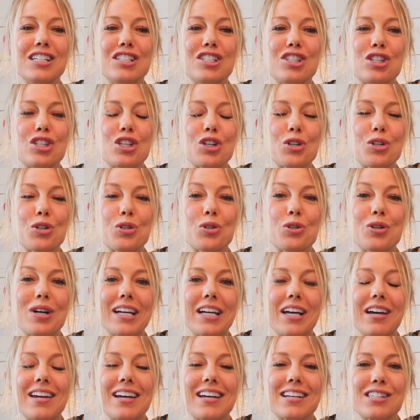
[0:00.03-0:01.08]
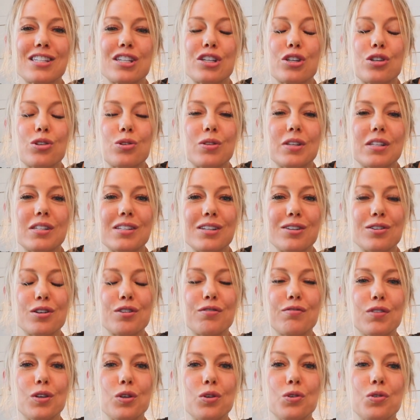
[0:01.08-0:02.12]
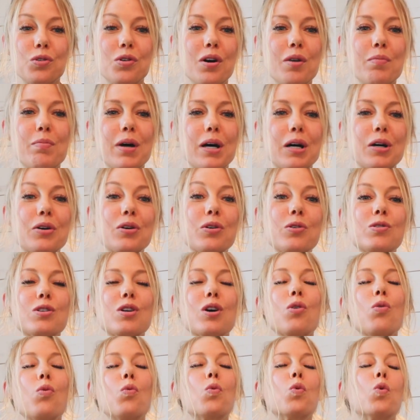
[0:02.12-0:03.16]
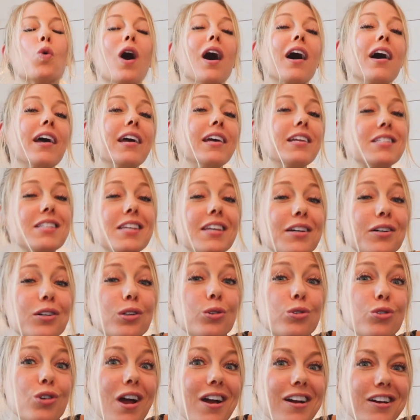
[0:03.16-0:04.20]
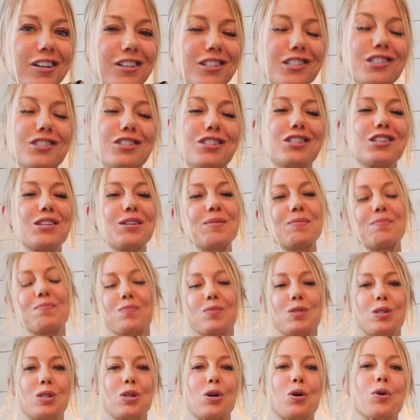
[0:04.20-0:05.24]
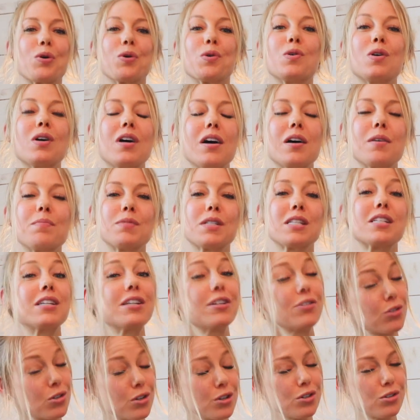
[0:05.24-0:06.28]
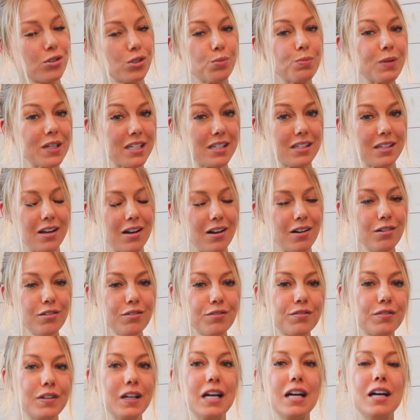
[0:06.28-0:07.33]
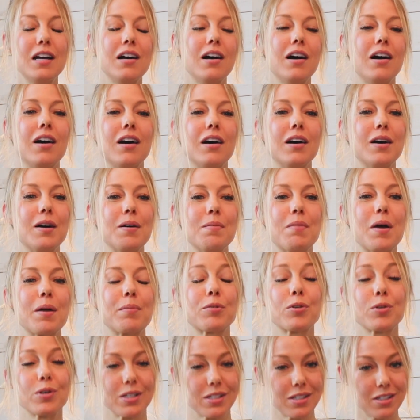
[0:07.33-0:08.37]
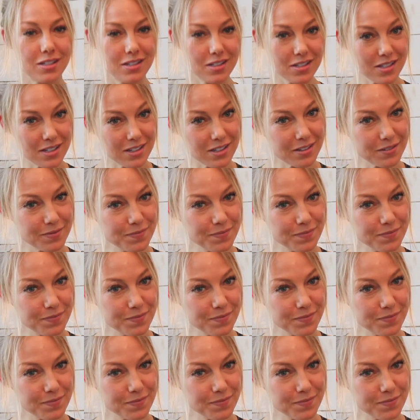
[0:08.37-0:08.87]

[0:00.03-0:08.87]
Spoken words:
So I got asked to do this interview about why tail draggers. So to introduce myself, I'm Kristen.